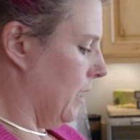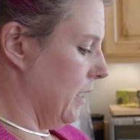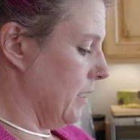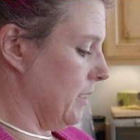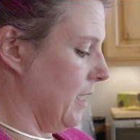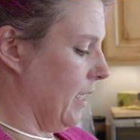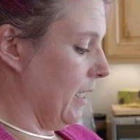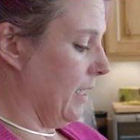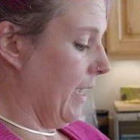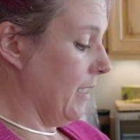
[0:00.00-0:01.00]
is
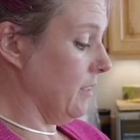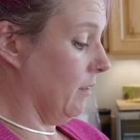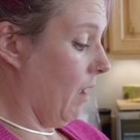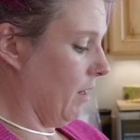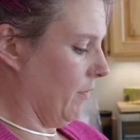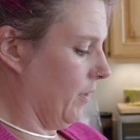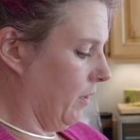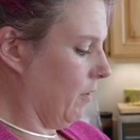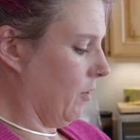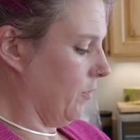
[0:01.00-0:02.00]
that it has a lot of
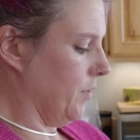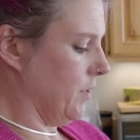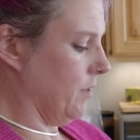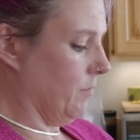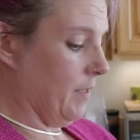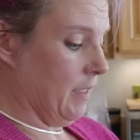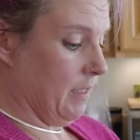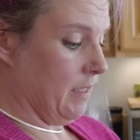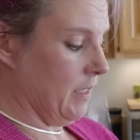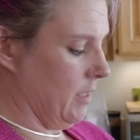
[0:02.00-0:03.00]
cloves
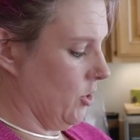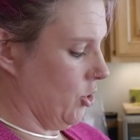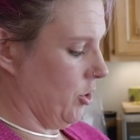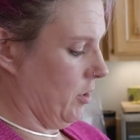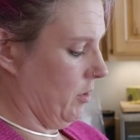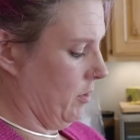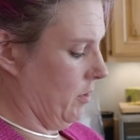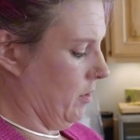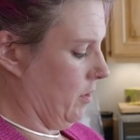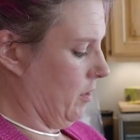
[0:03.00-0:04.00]
in each
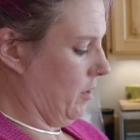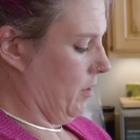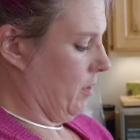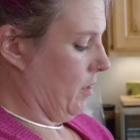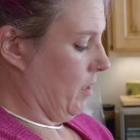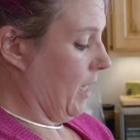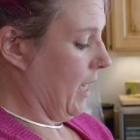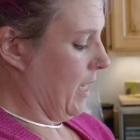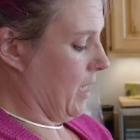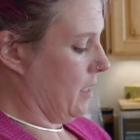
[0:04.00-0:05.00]

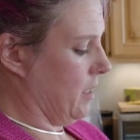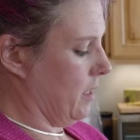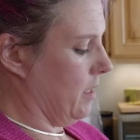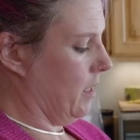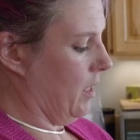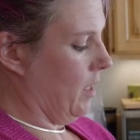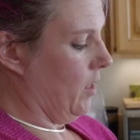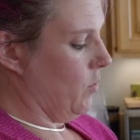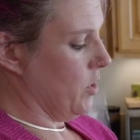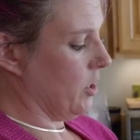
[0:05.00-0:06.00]
head,
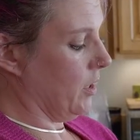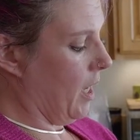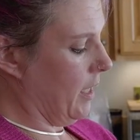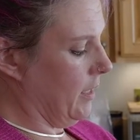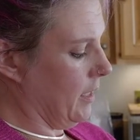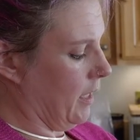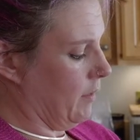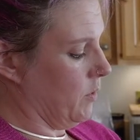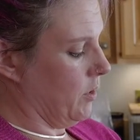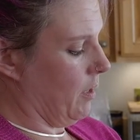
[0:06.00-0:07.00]
which a lot of
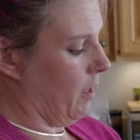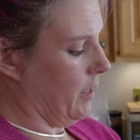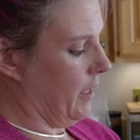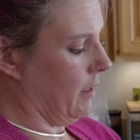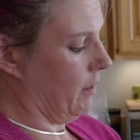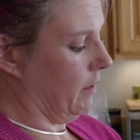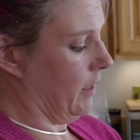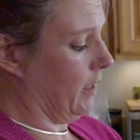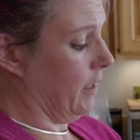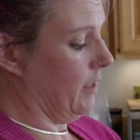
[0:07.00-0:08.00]
times your hard neck
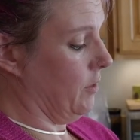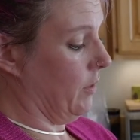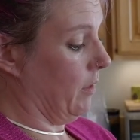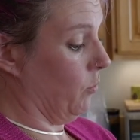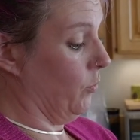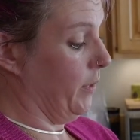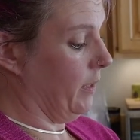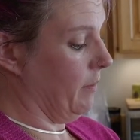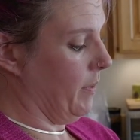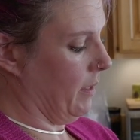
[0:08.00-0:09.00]
garlic, you get
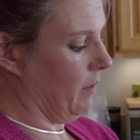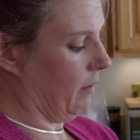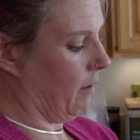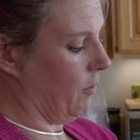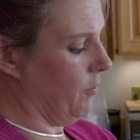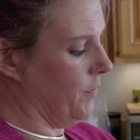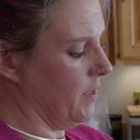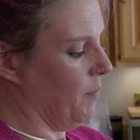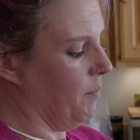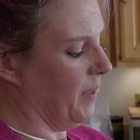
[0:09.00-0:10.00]
really big
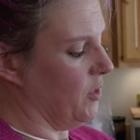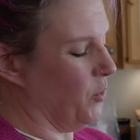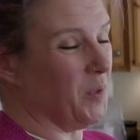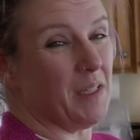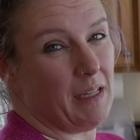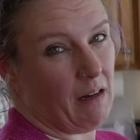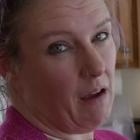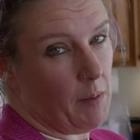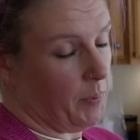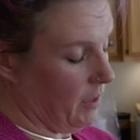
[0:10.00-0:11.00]
cloves, but you only get a
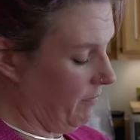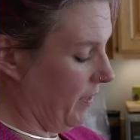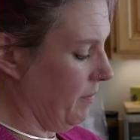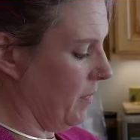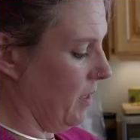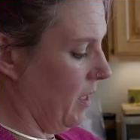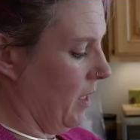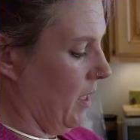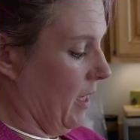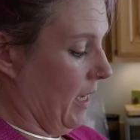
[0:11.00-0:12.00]
couple of them.
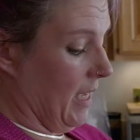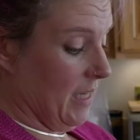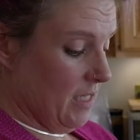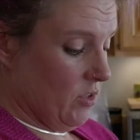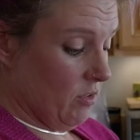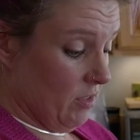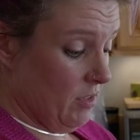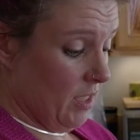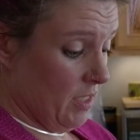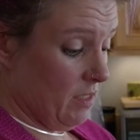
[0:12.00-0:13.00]
And these are
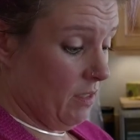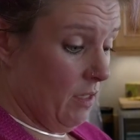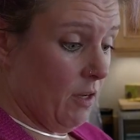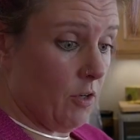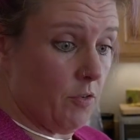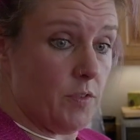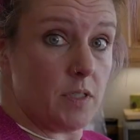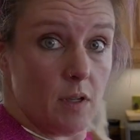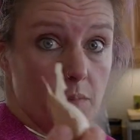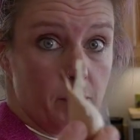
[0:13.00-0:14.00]
good sized
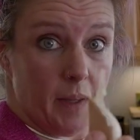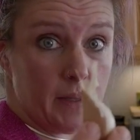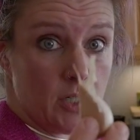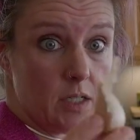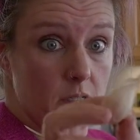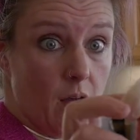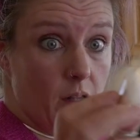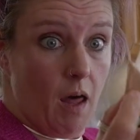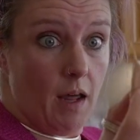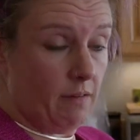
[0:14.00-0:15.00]
cloves, but there's
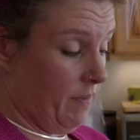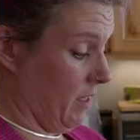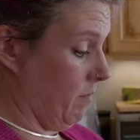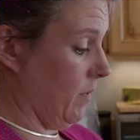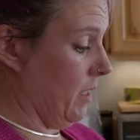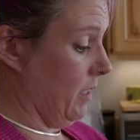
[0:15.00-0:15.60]
a lot of them